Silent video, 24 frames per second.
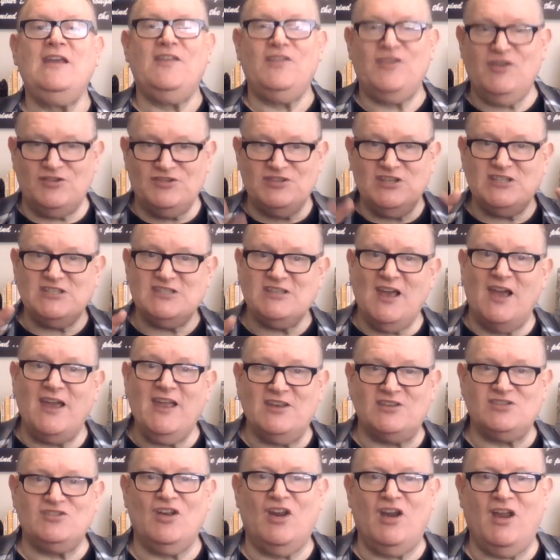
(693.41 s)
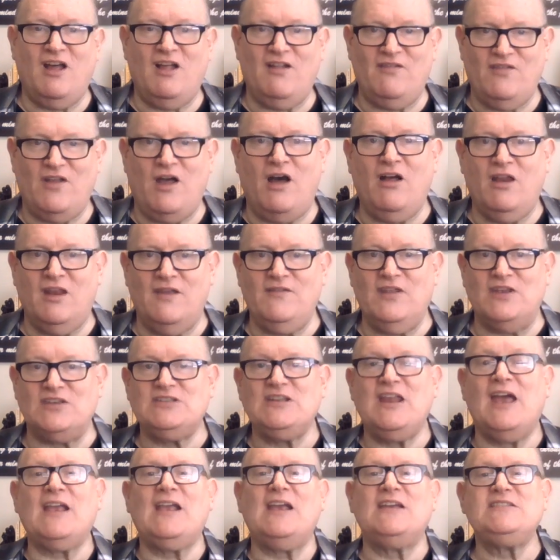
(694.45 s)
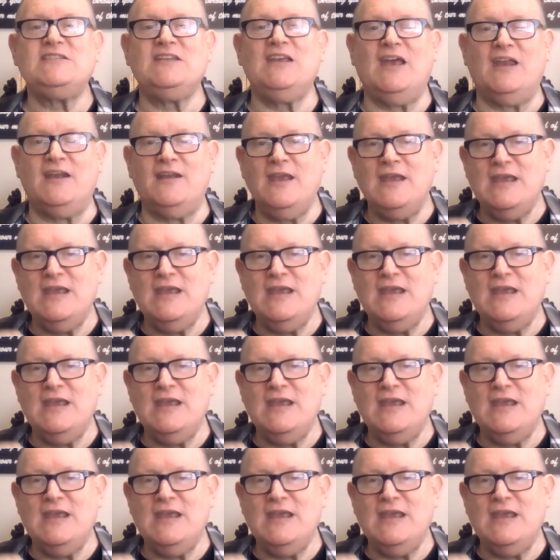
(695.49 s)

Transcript: There's a science to all, all of this. Like I said,